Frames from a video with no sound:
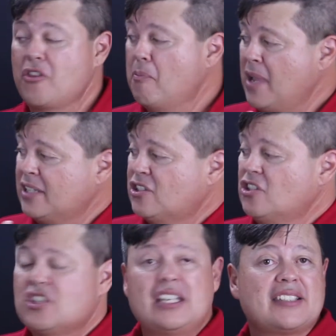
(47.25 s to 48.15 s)
The
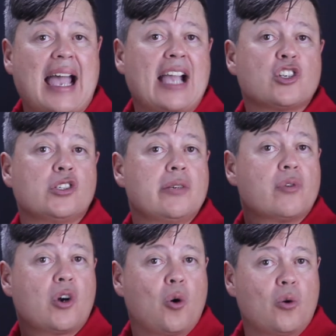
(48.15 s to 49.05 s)
message is actually
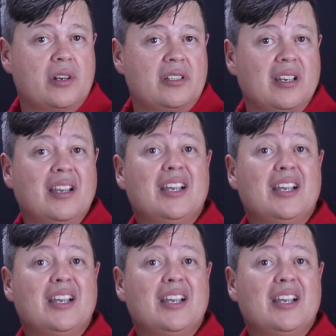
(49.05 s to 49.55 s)
recorded